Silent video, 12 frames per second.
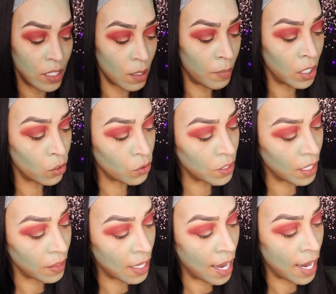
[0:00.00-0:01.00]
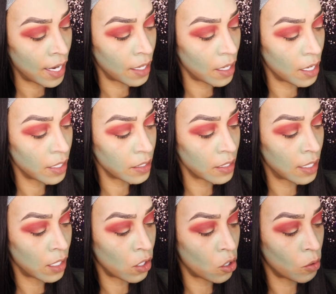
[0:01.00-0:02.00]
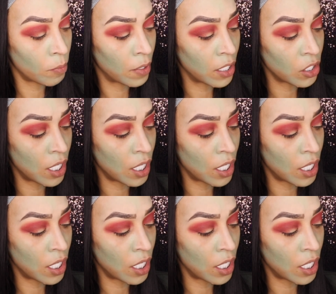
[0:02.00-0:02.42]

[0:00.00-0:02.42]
to be using that silicone brush,